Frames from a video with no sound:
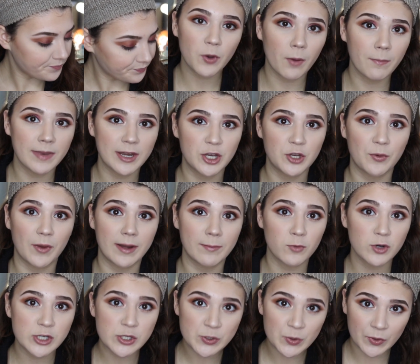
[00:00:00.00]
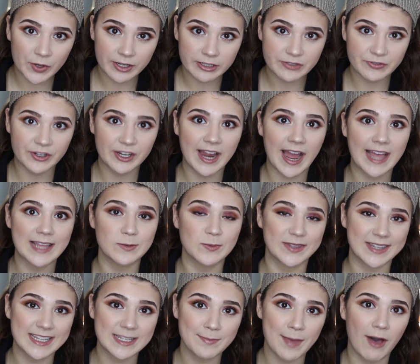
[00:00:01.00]
you want me to do any more tutorials for you guys
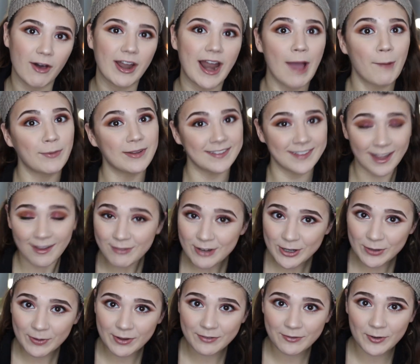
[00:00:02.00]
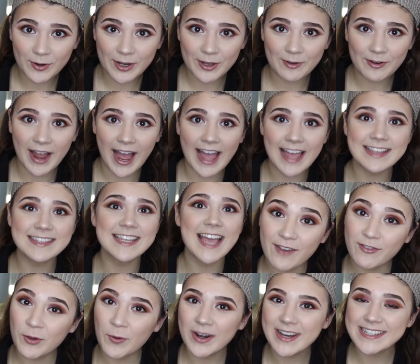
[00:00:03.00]
with this palette, I would love to do it for you guys. And
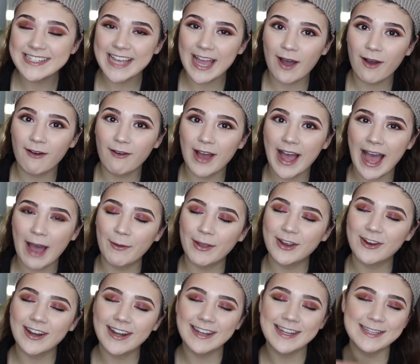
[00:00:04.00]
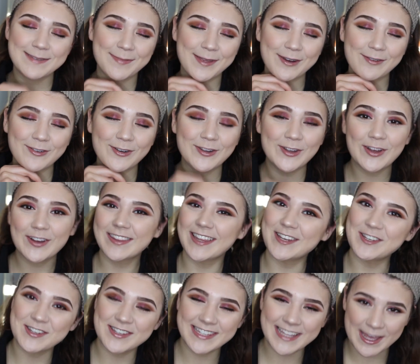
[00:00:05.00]
if you want to see how, how I created this beautiful look,
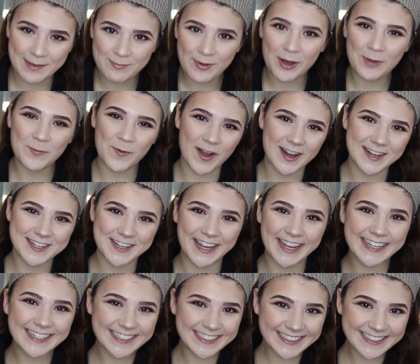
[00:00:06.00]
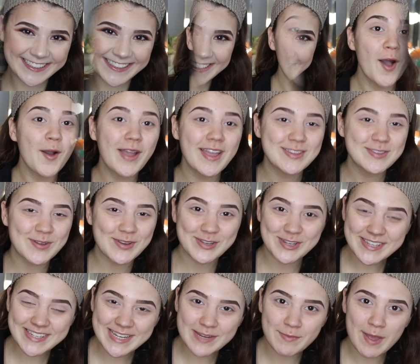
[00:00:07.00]
then just keep on watching. Okay, so I
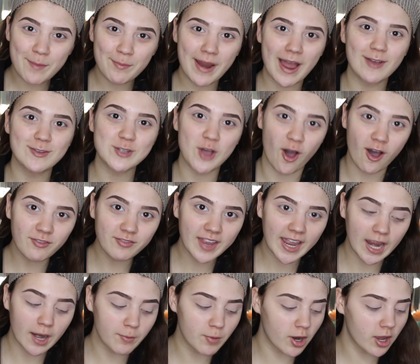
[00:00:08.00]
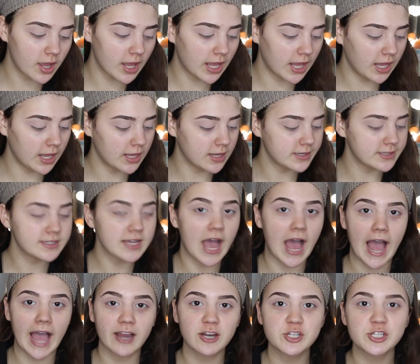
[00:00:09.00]
just did my brows off camera, and
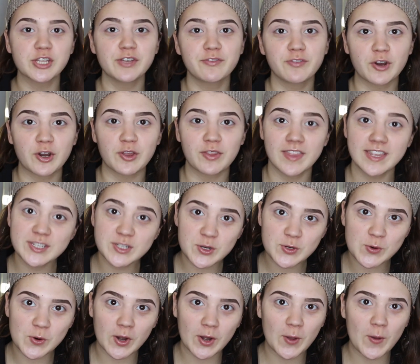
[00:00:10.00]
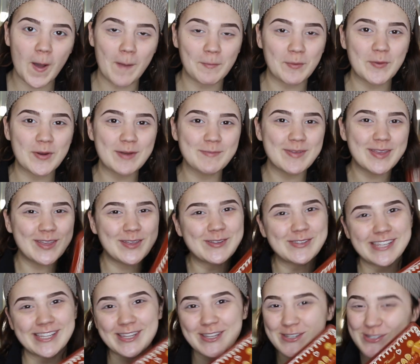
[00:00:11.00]
actually for this tutorial, I'm going to be
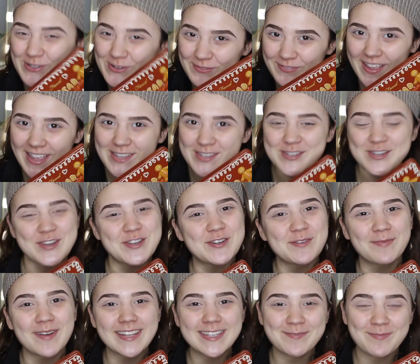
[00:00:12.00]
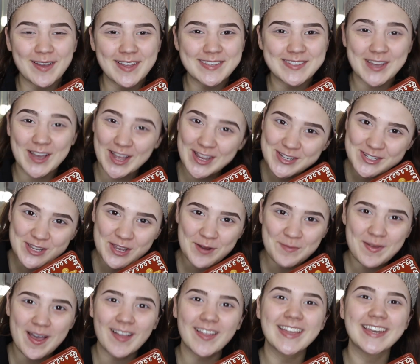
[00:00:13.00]
using the Too Faced Gingerbread Spice
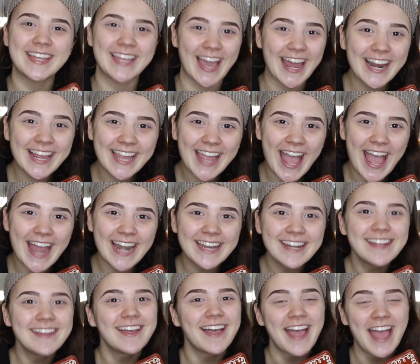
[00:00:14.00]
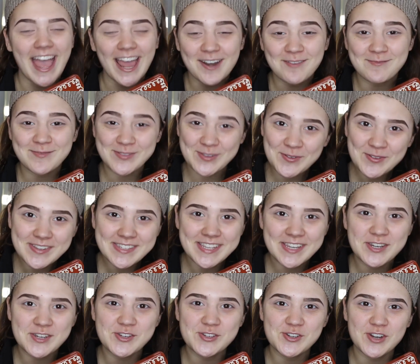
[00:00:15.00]
Eyeshadow Palette yet again, and I'm so
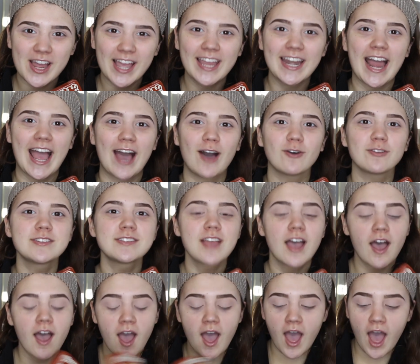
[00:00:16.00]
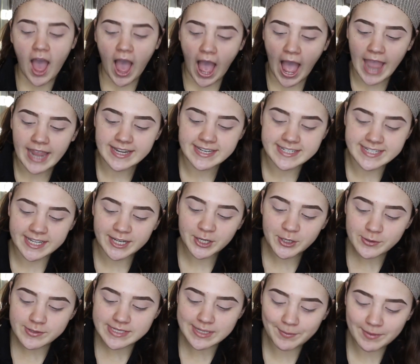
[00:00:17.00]
excited to try it out. I
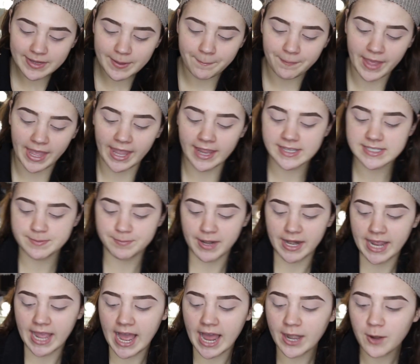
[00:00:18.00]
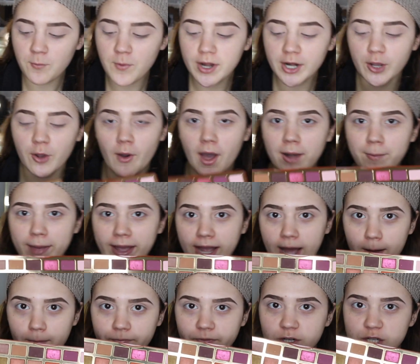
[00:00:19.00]
did use some of the pinks, but I kind of want to go out of
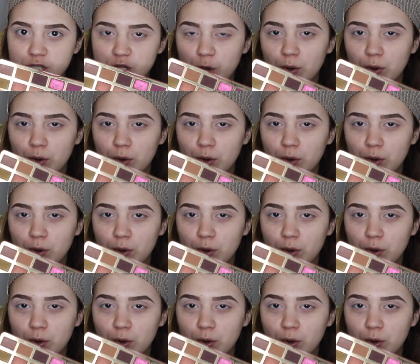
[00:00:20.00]
my comfort